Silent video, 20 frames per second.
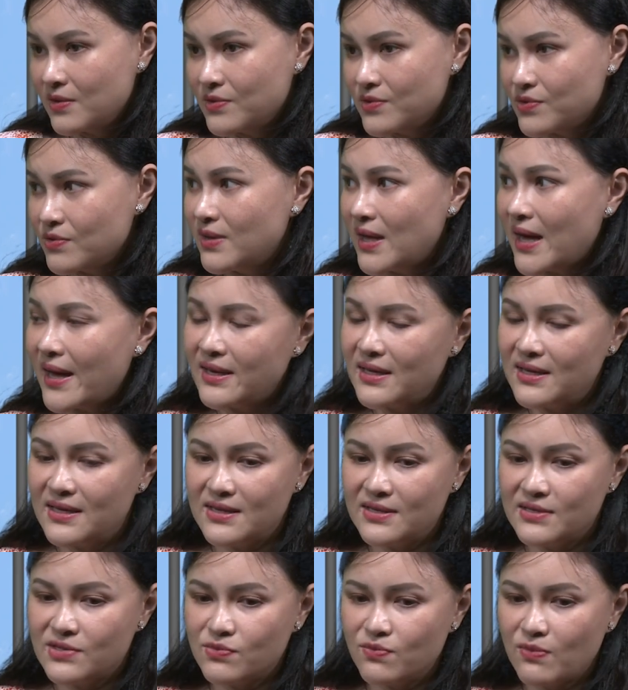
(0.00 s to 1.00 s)
So that
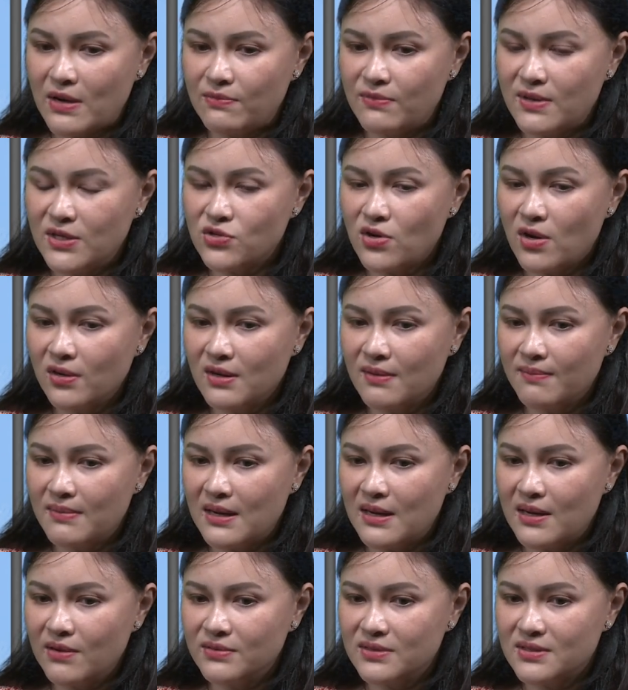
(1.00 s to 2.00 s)
is when we talk
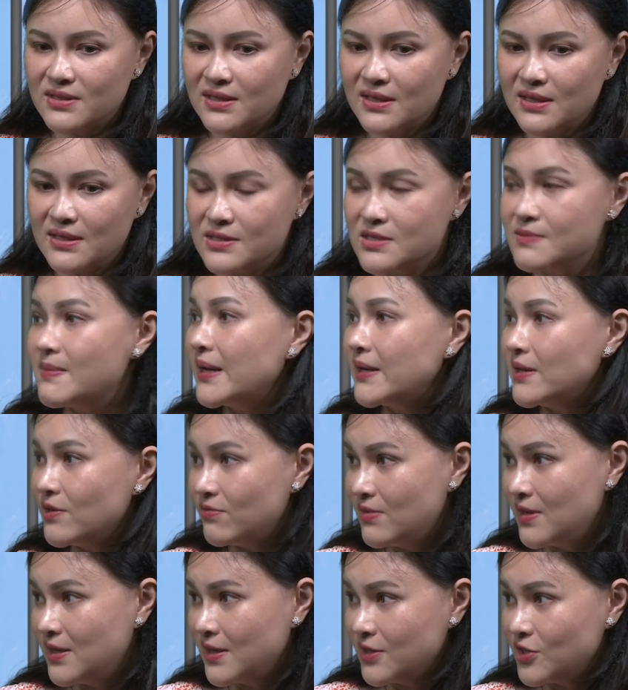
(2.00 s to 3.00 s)
about smart
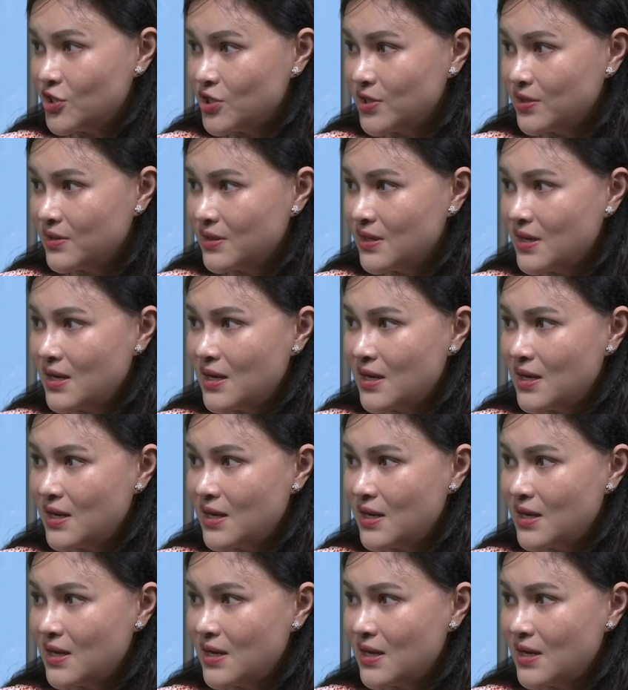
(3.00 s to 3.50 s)
irrigation.